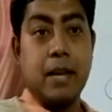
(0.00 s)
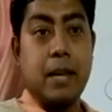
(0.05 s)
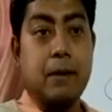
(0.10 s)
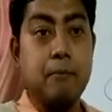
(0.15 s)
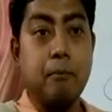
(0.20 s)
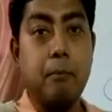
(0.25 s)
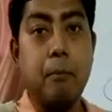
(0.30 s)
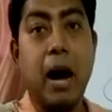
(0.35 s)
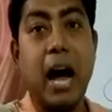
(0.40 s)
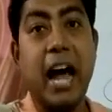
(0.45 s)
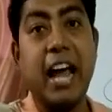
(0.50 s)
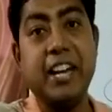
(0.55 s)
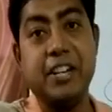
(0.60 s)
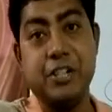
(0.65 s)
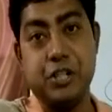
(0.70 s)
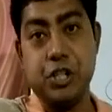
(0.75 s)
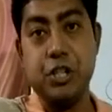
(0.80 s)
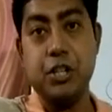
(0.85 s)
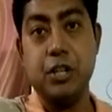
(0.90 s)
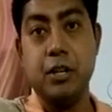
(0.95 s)
can
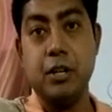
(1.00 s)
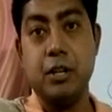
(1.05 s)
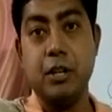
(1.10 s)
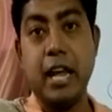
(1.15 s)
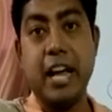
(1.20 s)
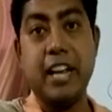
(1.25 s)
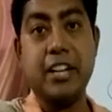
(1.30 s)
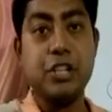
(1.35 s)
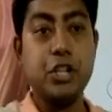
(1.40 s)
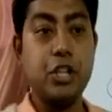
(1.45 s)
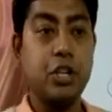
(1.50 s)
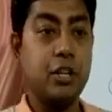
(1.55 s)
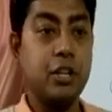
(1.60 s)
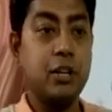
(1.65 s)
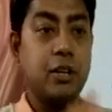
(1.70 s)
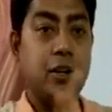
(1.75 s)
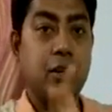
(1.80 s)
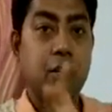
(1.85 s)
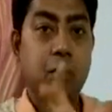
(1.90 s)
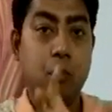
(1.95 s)
bind. Like
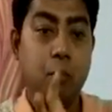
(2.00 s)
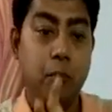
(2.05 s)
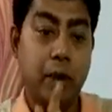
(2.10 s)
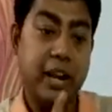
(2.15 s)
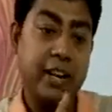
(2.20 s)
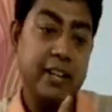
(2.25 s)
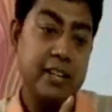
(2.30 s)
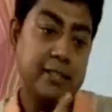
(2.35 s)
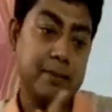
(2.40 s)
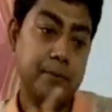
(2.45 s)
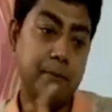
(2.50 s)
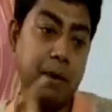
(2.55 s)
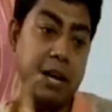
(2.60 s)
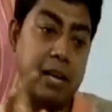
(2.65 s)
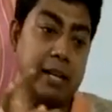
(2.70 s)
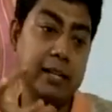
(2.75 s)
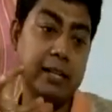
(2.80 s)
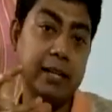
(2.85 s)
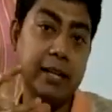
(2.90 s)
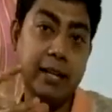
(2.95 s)
when this
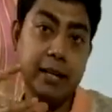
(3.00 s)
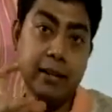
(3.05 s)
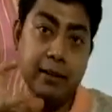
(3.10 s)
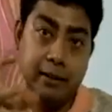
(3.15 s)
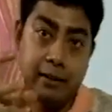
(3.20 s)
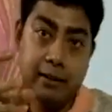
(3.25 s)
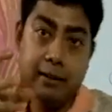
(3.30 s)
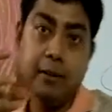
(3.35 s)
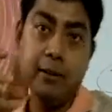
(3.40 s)
multimeric,